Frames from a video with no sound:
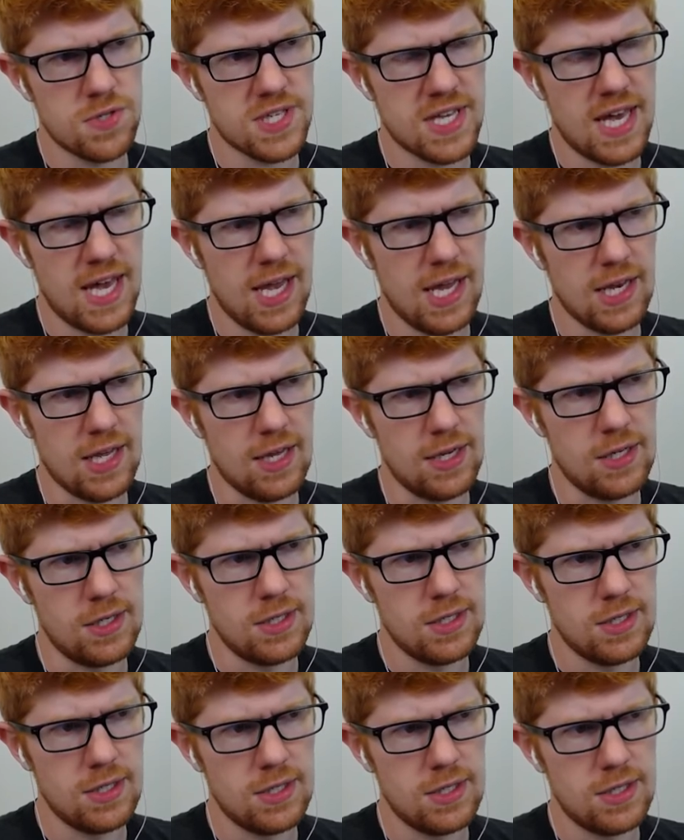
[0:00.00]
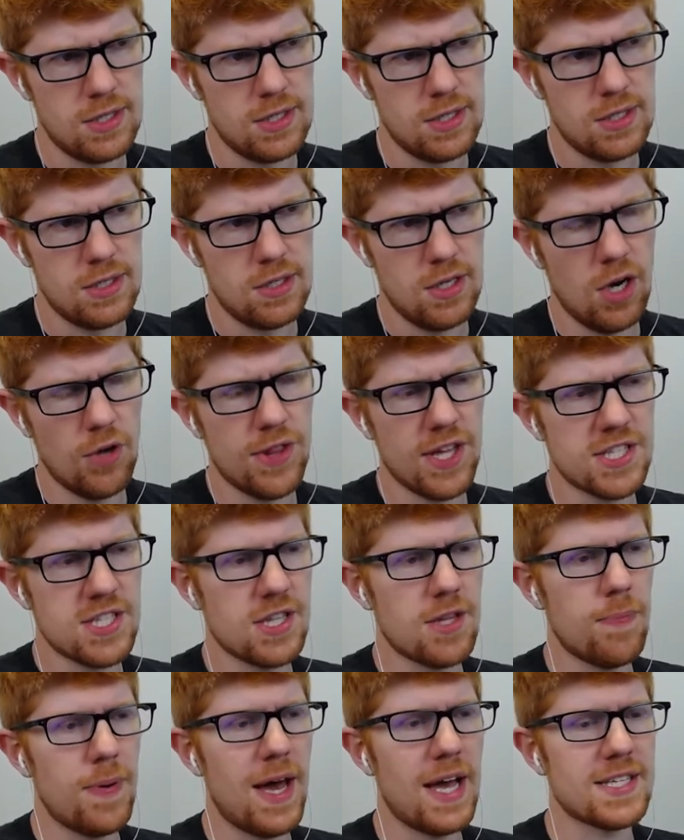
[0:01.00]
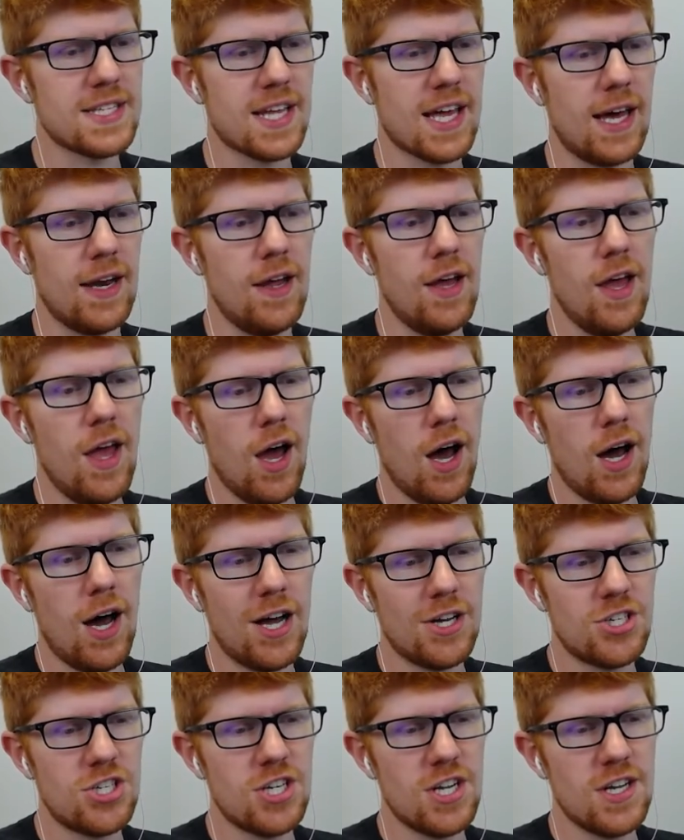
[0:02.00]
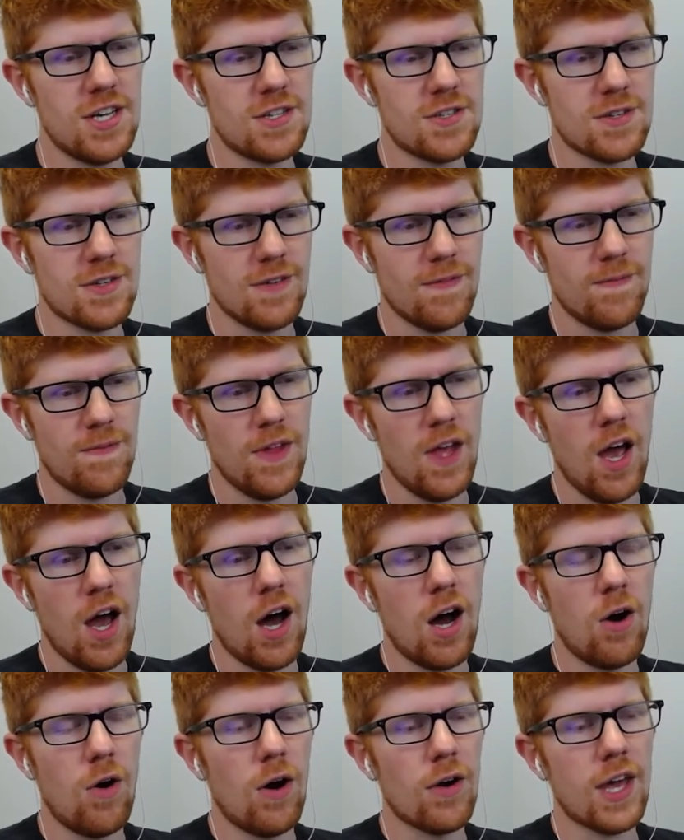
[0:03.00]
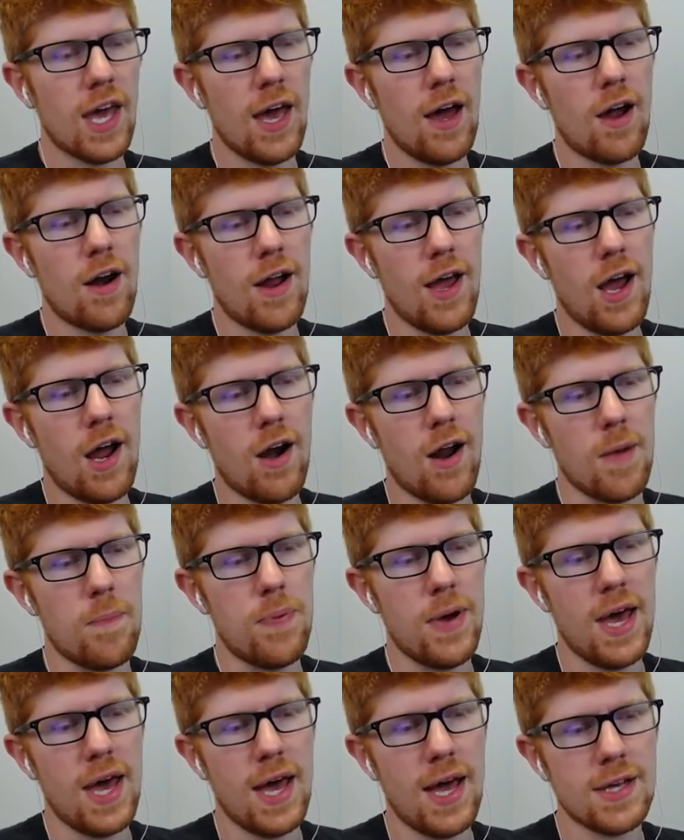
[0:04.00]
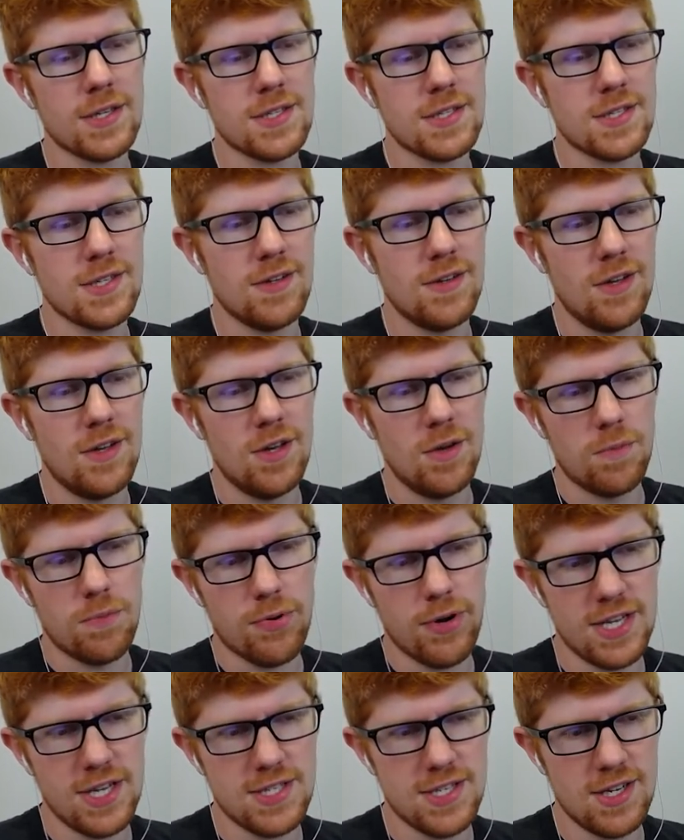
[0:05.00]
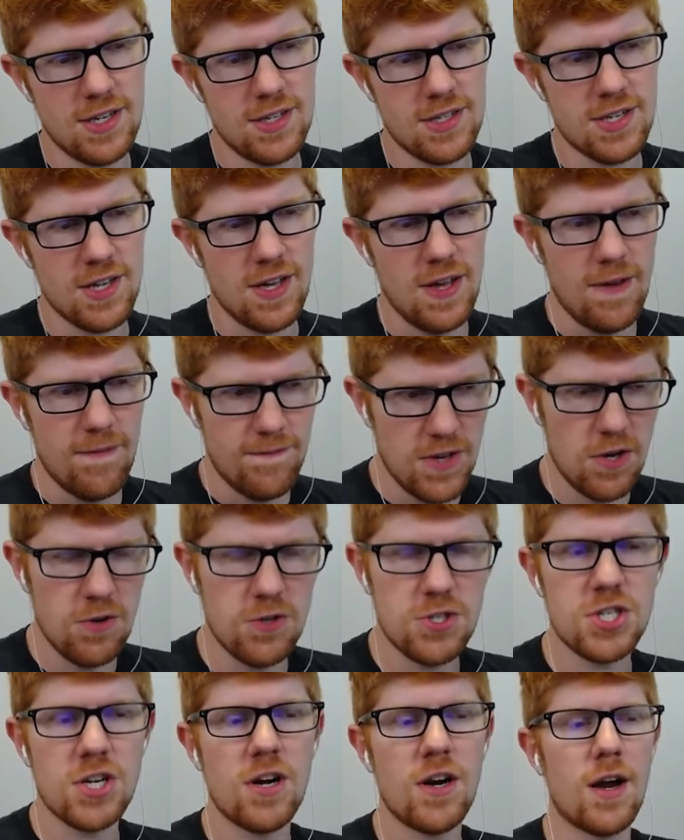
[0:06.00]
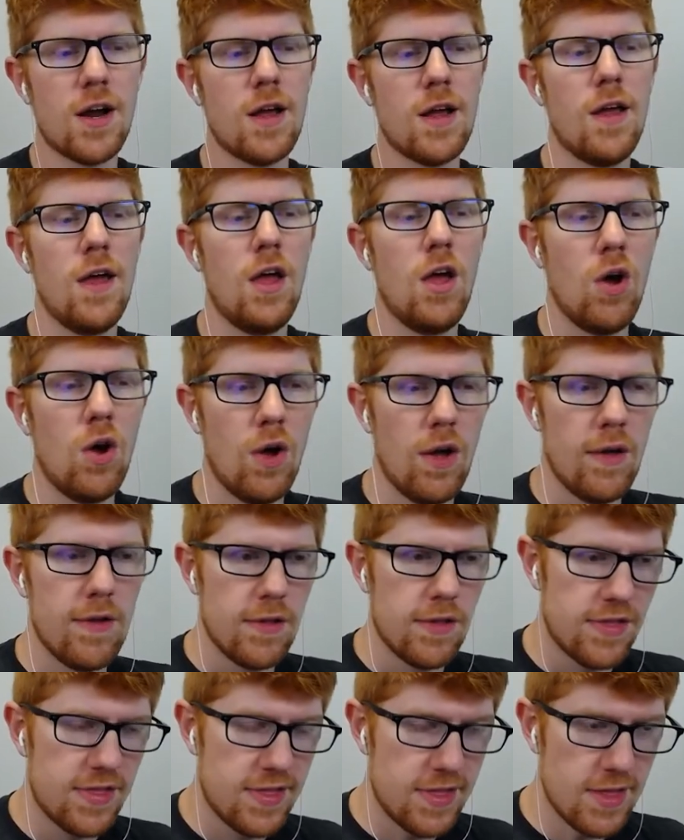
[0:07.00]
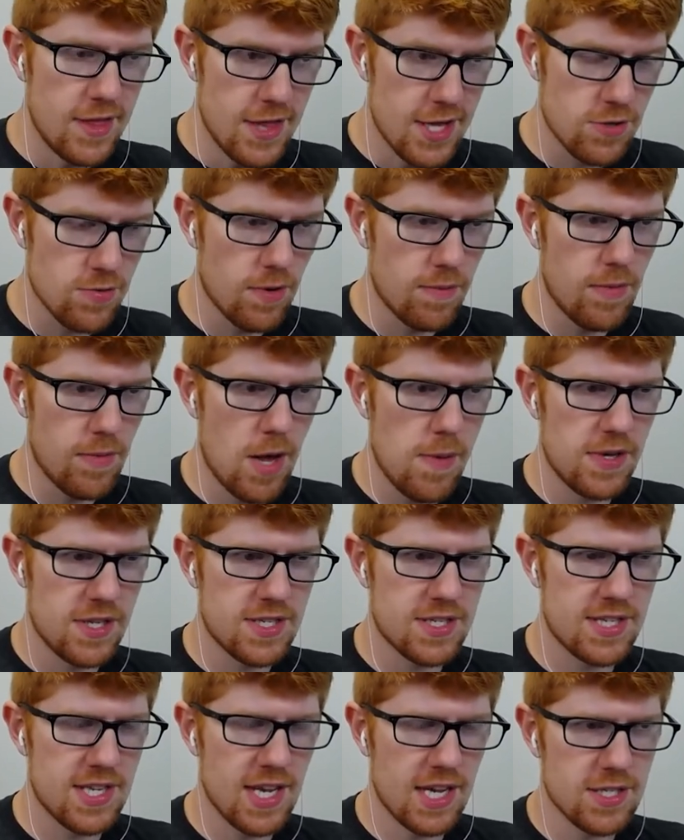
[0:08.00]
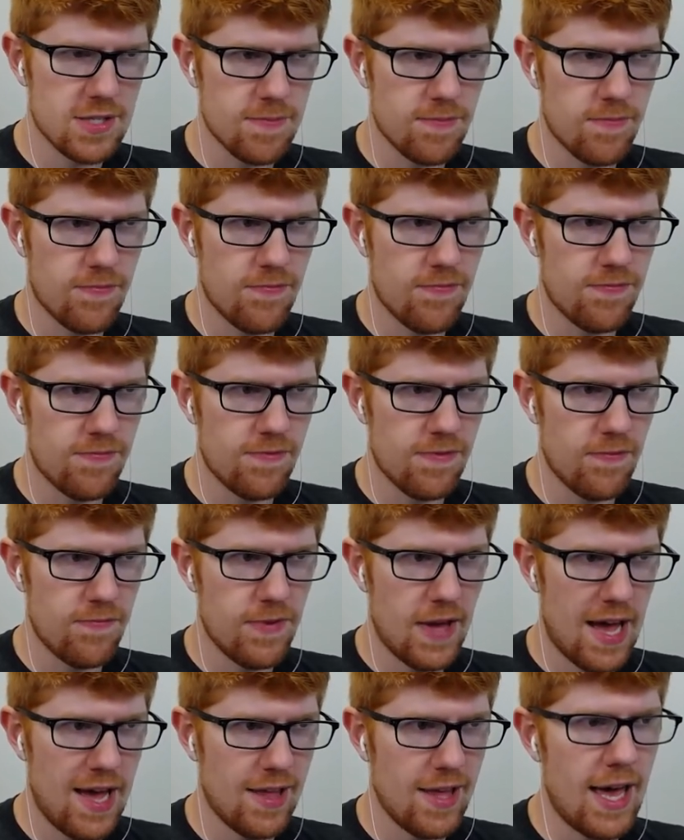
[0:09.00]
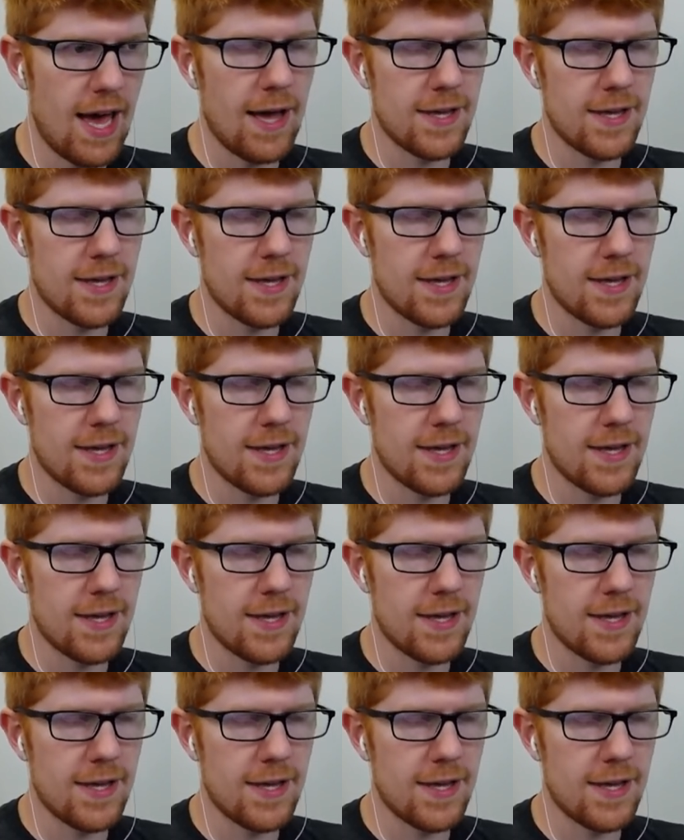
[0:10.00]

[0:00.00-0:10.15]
Canyon? Oh, that's in the past again. Oh, geez. Oh, okay, all right, past, present, future. This one might be 65